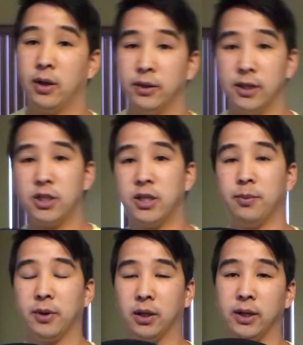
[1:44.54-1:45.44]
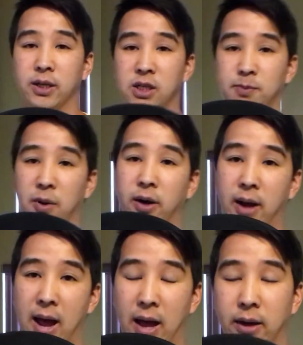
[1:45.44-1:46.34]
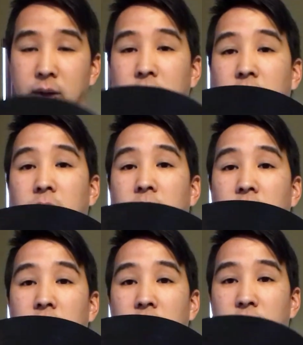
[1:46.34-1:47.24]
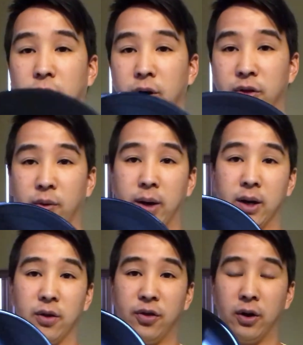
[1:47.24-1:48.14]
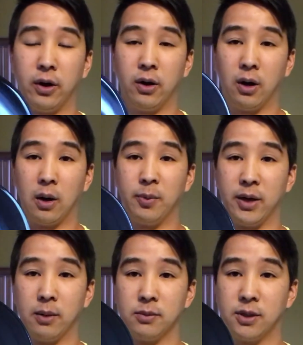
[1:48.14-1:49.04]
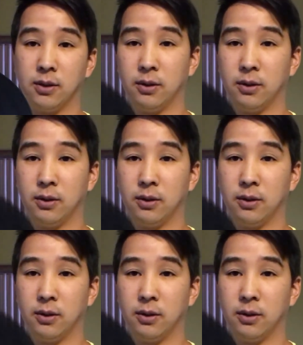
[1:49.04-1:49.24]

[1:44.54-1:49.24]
these typically spun at 33 1/3 RPMs.